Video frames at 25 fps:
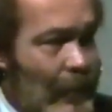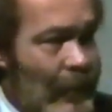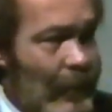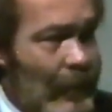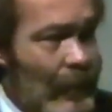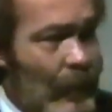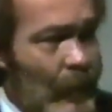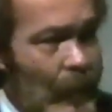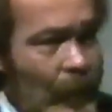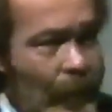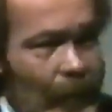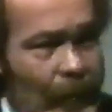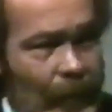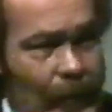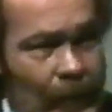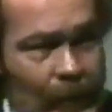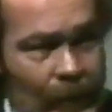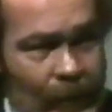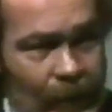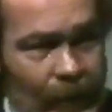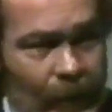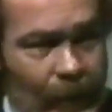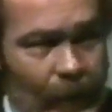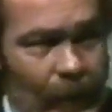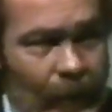
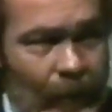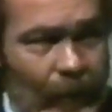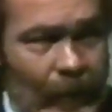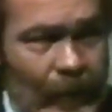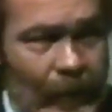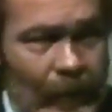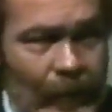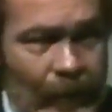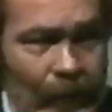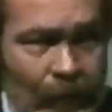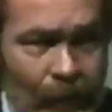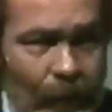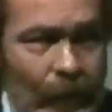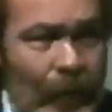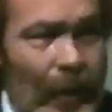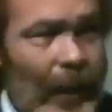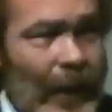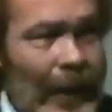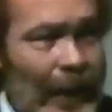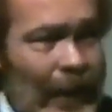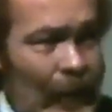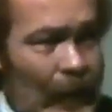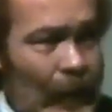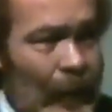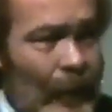We do not,
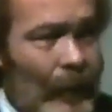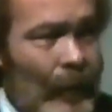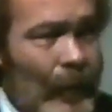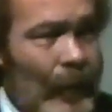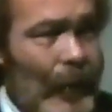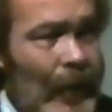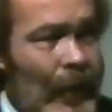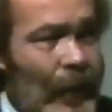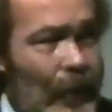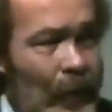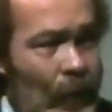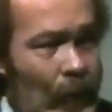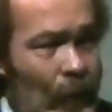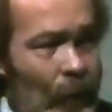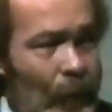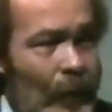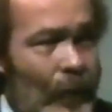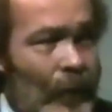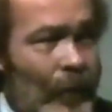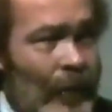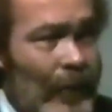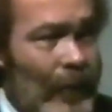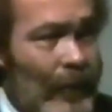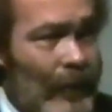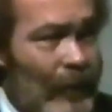however, ignore
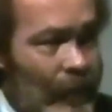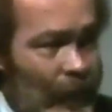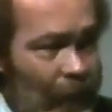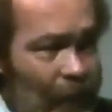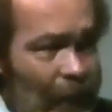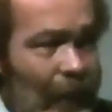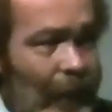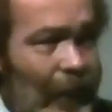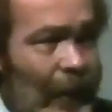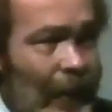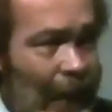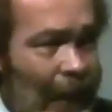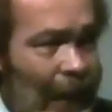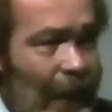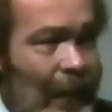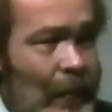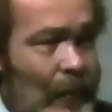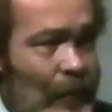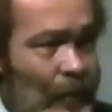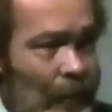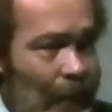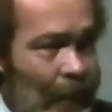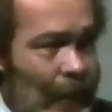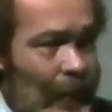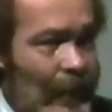the feeling
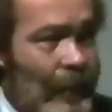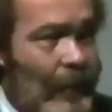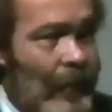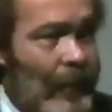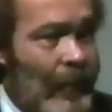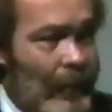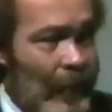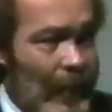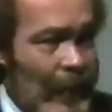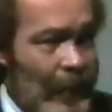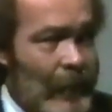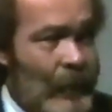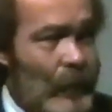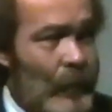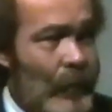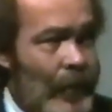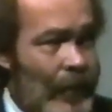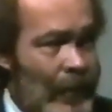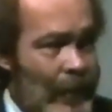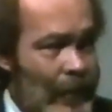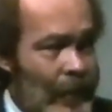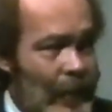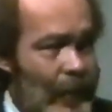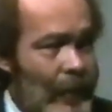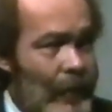aspect, because we
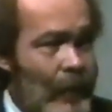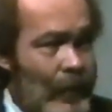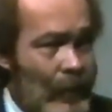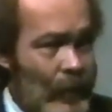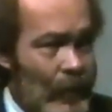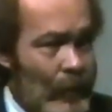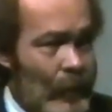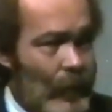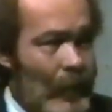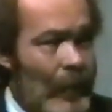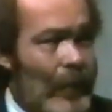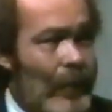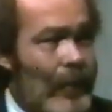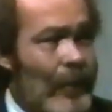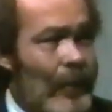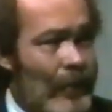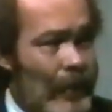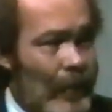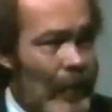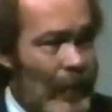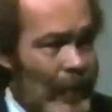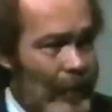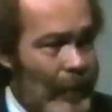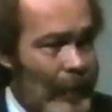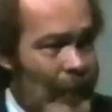indeed do
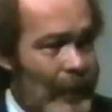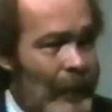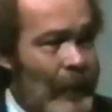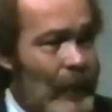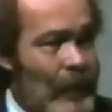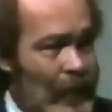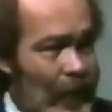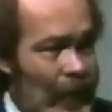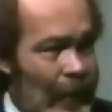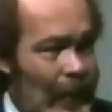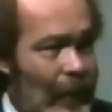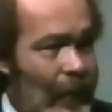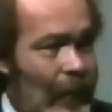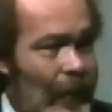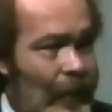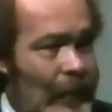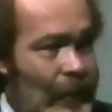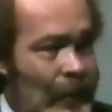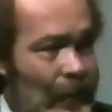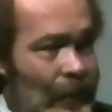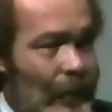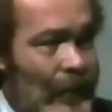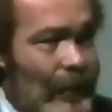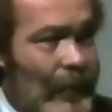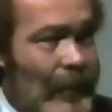talk about the
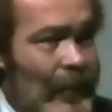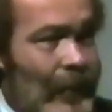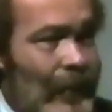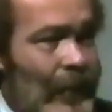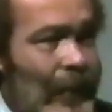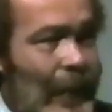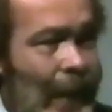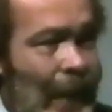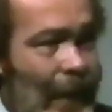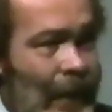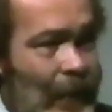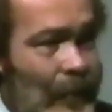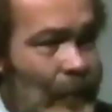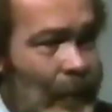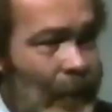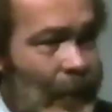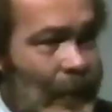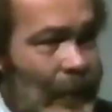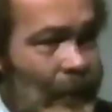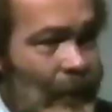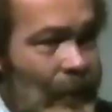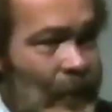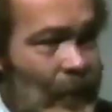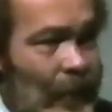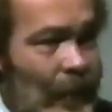psychological aspect
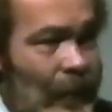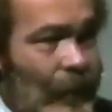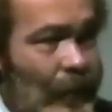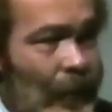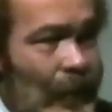of stuttering